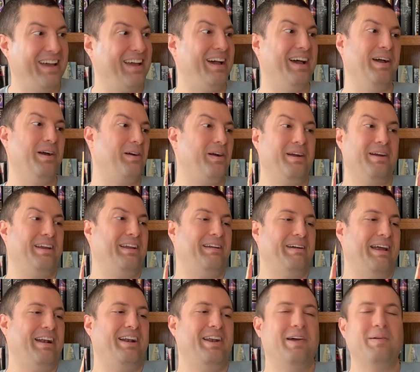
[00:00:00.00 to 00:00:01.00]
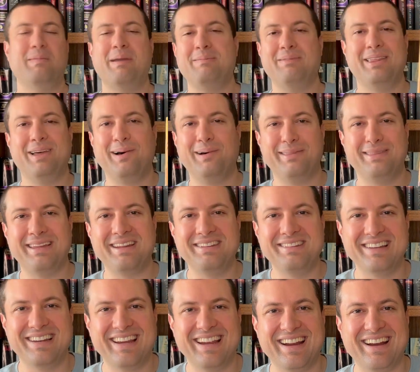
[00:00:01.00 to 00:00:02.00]
Or I don't know, maybe the whole thing's
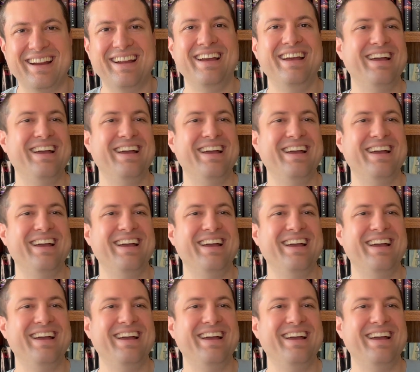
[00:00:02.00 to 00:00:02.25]
in here.